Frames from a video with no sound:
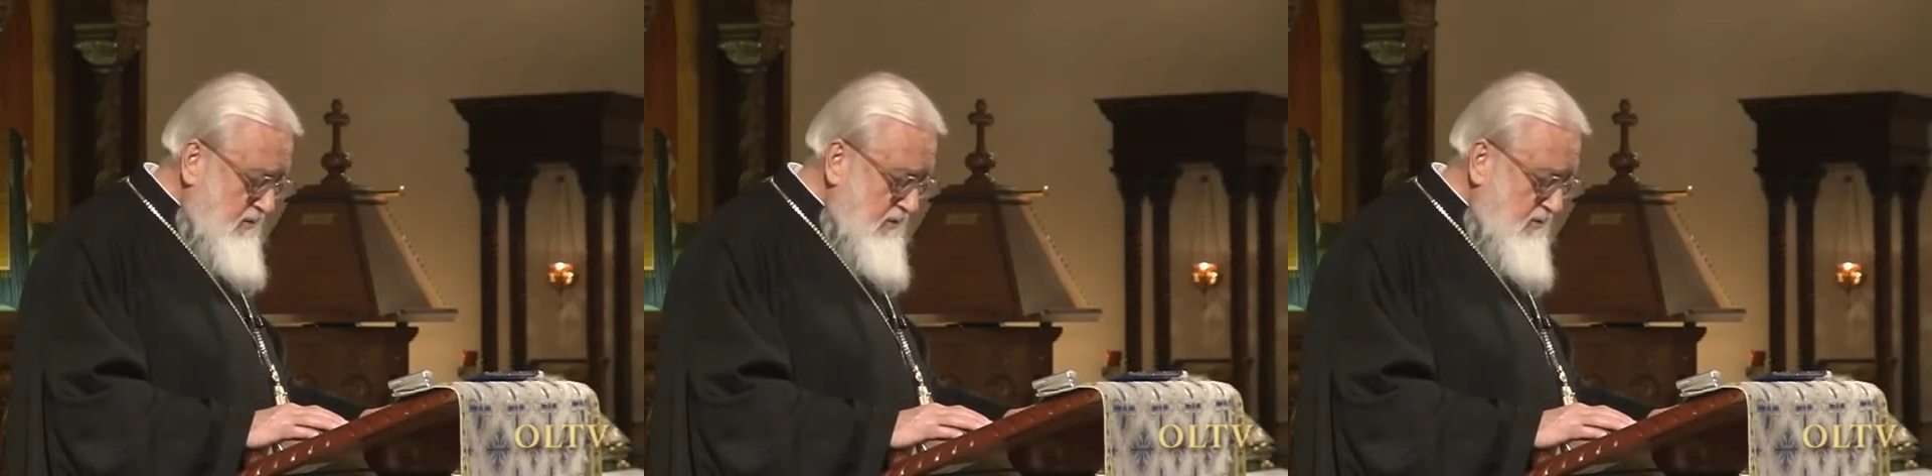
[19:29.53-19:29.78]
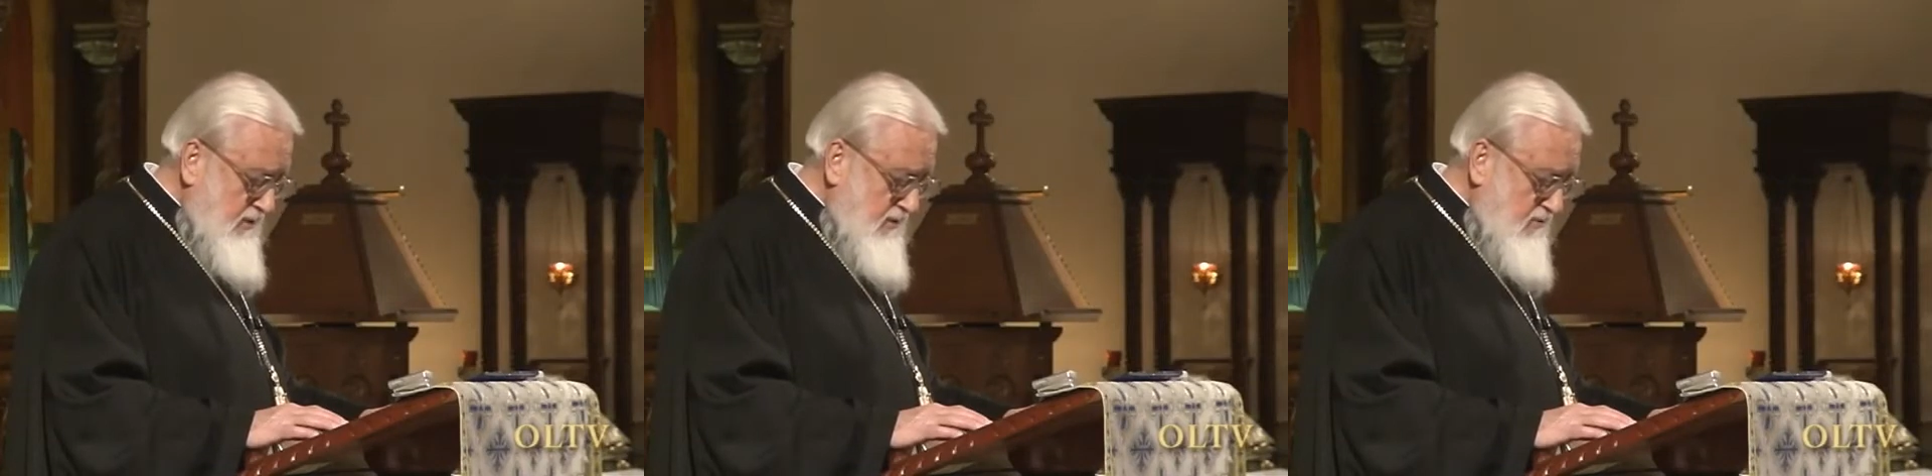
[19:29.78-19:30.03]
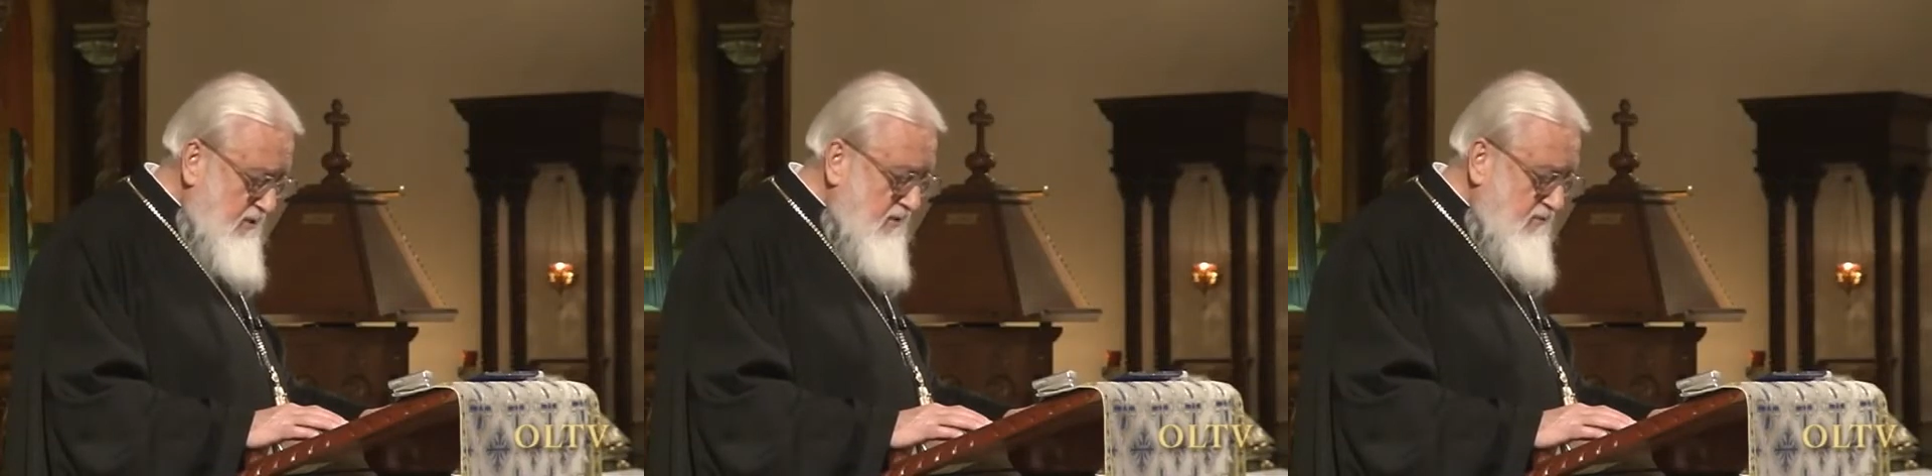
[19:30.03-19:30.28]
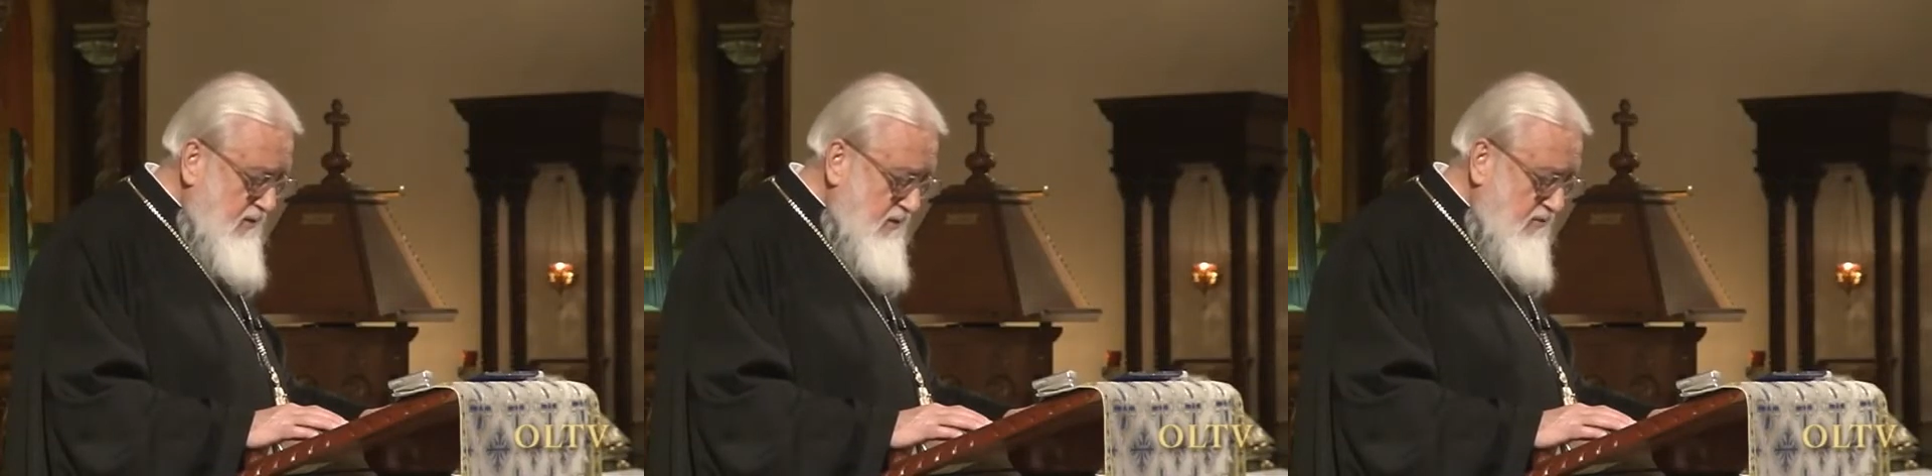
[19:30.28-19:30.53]
between
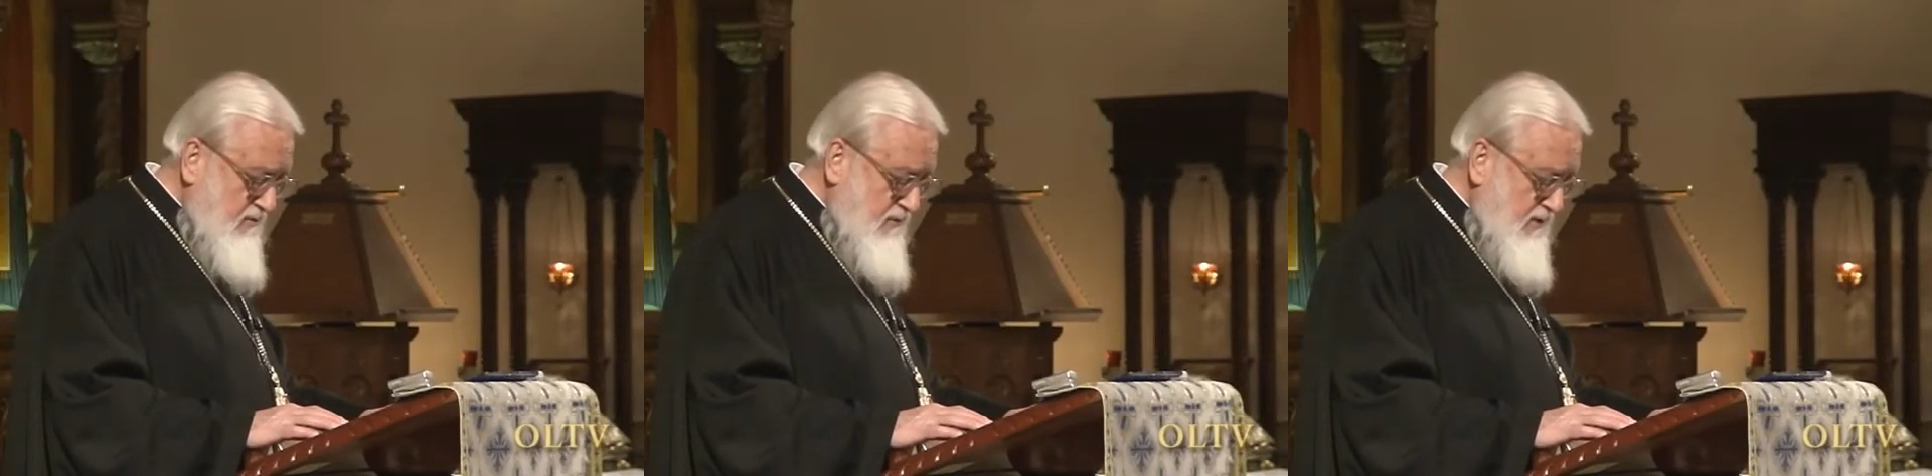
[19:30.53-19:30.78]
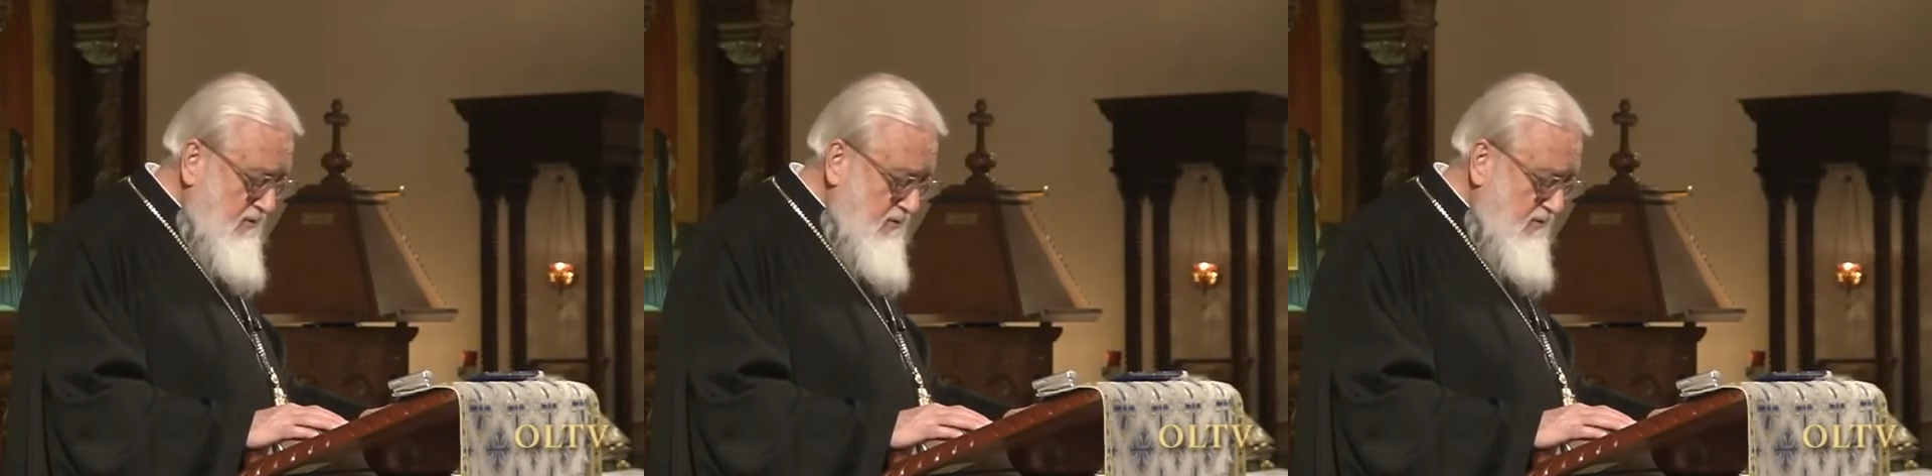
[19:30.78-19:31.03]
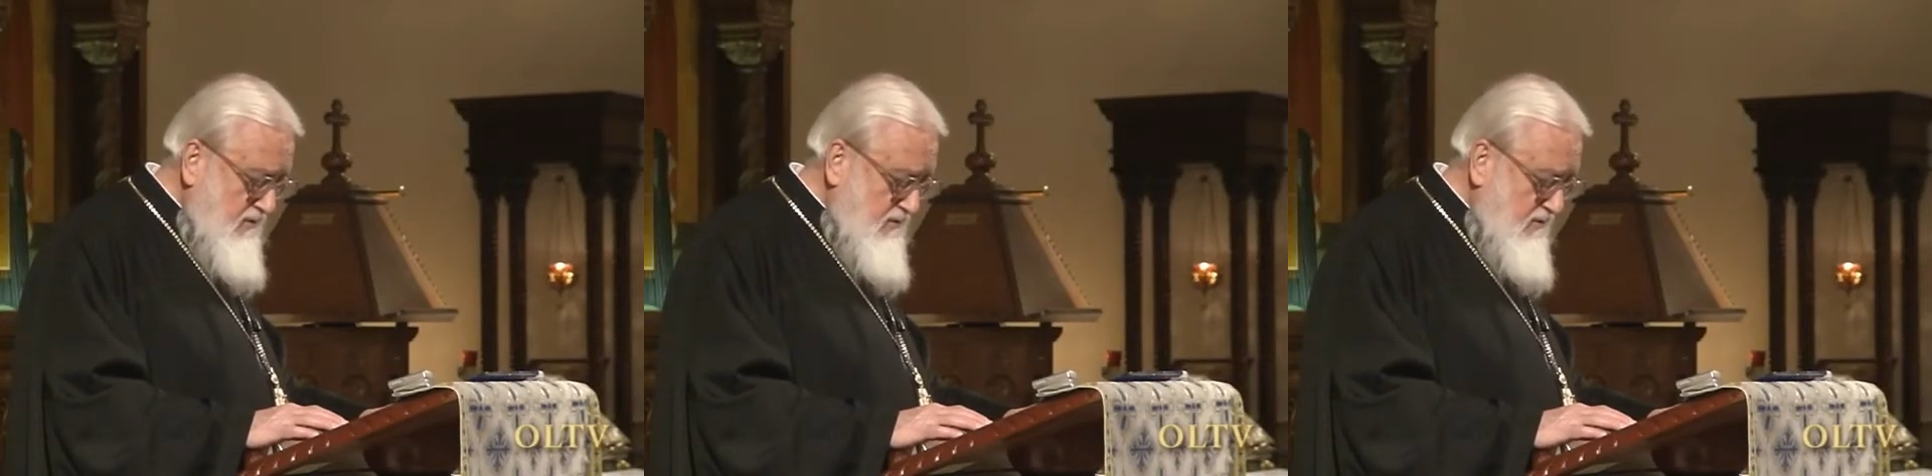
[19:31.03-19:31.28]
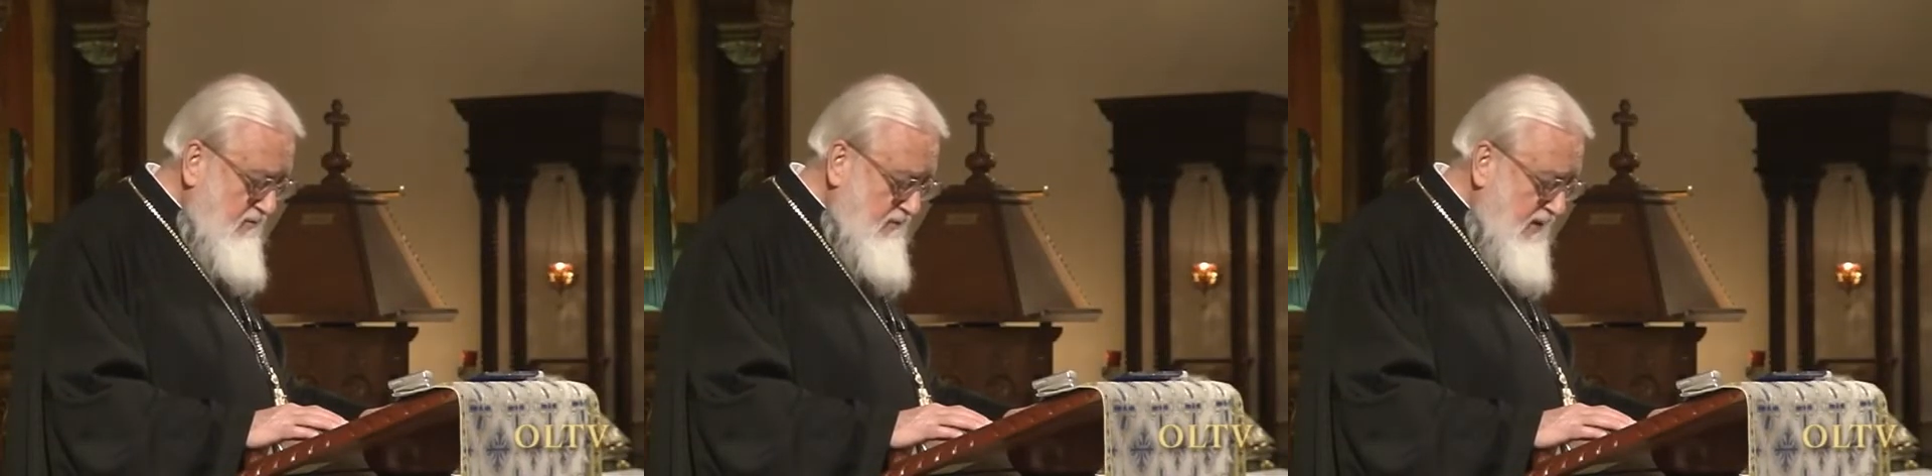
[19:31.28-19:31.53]
Greek philosophy and the
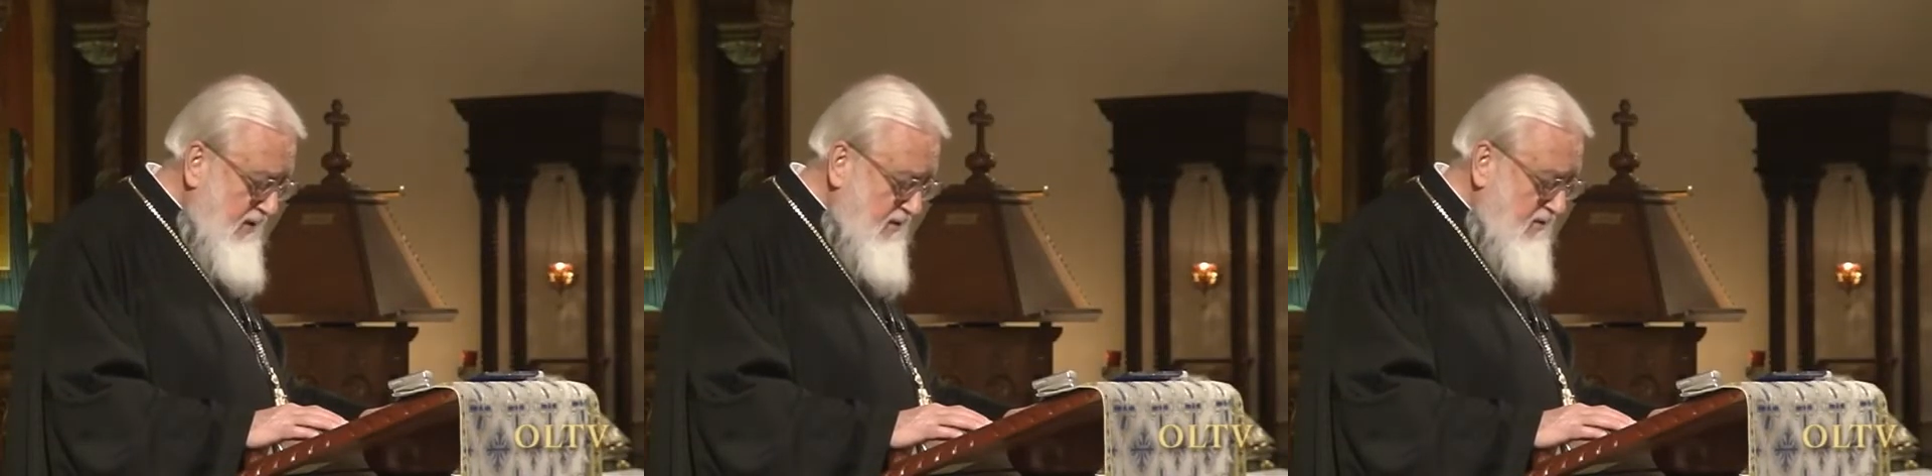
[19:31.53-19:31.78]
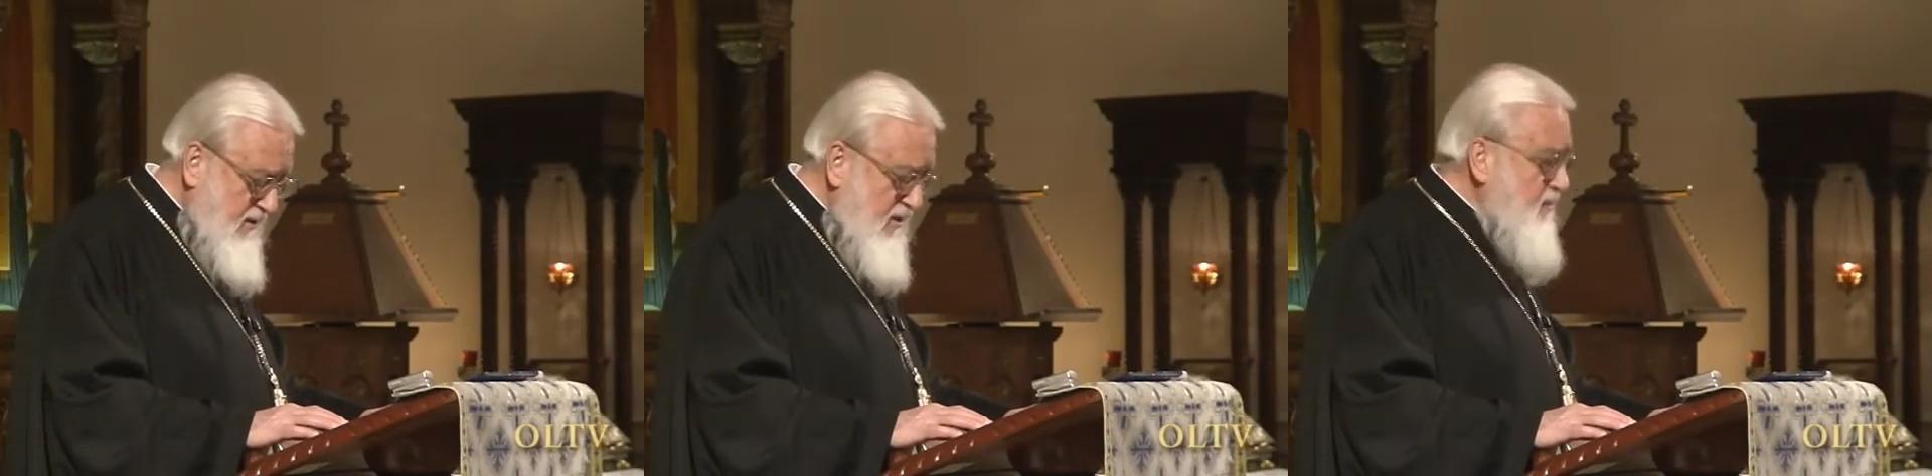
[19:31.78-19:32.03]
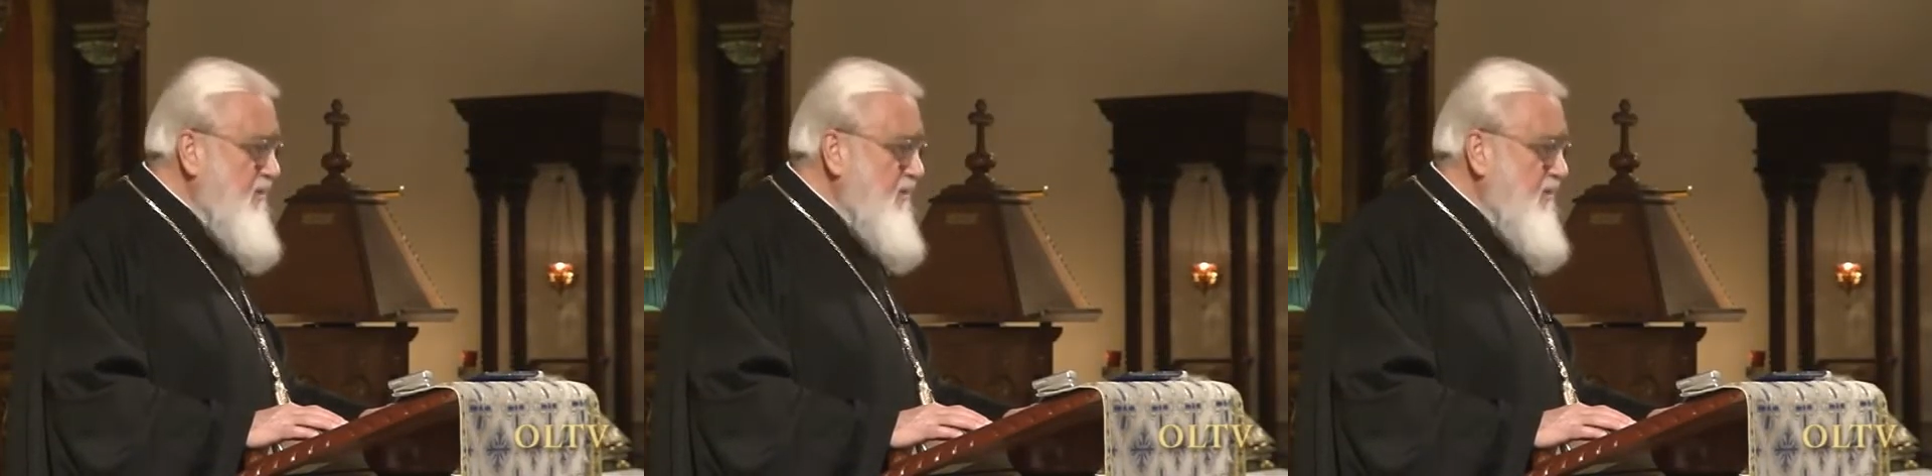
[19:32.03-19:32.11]
Christian faith,